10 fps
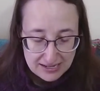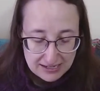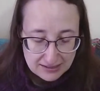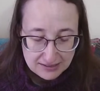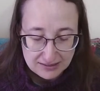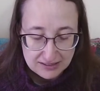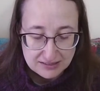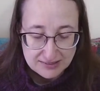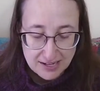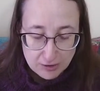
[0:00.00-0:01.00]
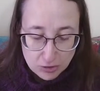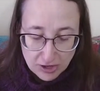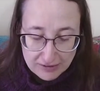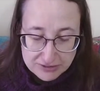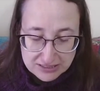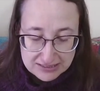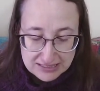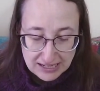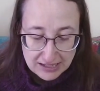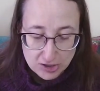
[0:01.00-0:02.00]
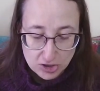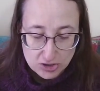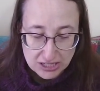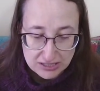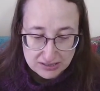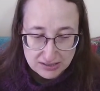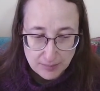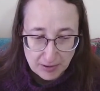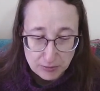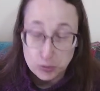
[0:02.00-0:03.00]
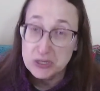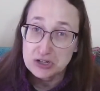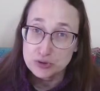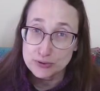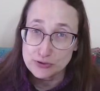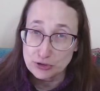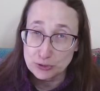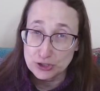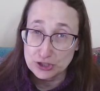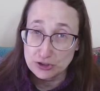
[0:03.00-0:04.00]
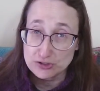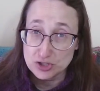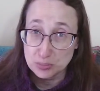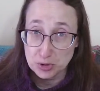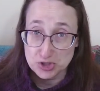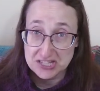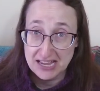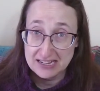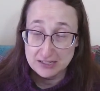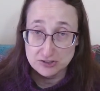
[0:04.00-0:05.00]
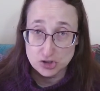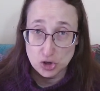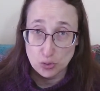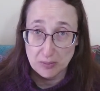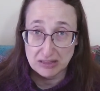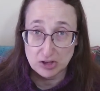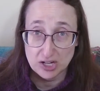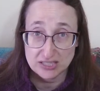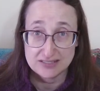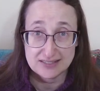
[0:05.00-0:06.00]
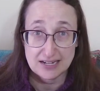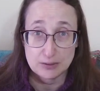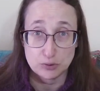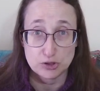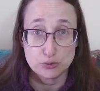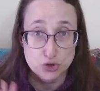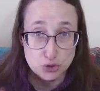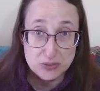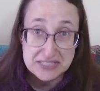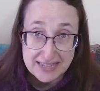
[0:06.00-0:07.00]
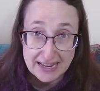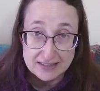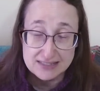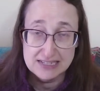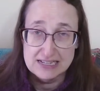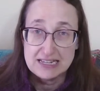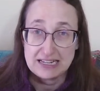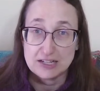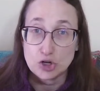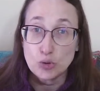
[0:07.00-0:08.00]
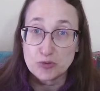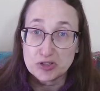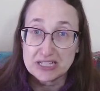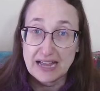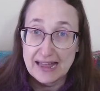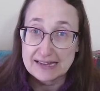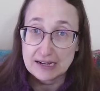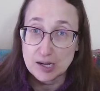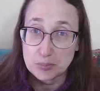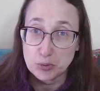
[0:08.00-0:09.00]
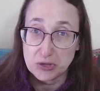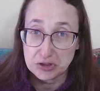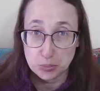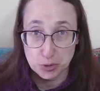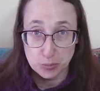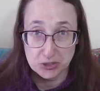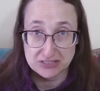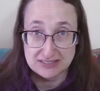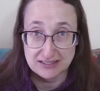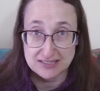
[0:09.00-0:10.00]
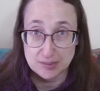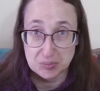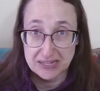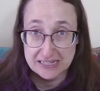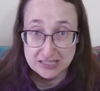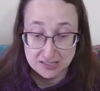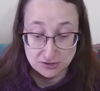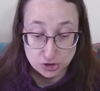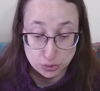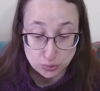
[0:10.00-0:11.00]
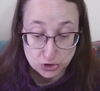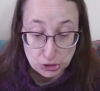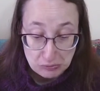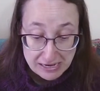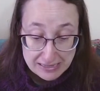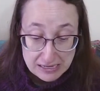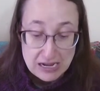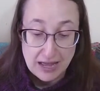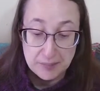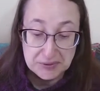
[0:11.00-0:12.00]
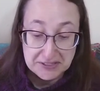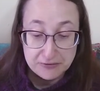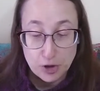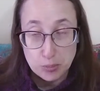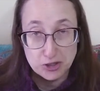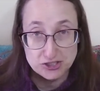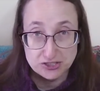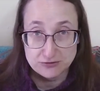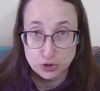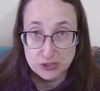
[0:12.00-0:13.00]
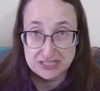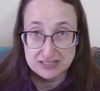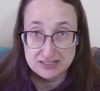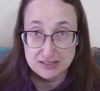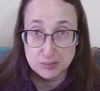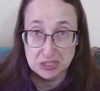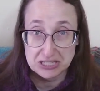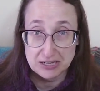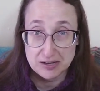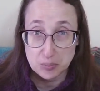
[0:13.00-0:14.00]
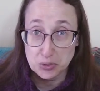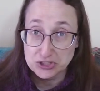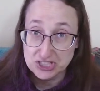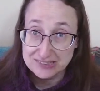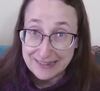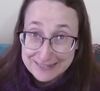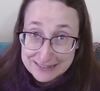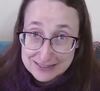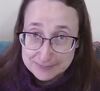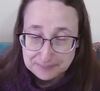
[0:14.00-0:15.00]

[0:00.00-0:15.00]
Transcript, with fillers: and the Stylecraft DK yarn is about 330 yards per skein, so my thought is that I will use 3 skeins and hopefully end up with appropriate sized blankets to donate. I believe our project of choice is going to be Project Linus,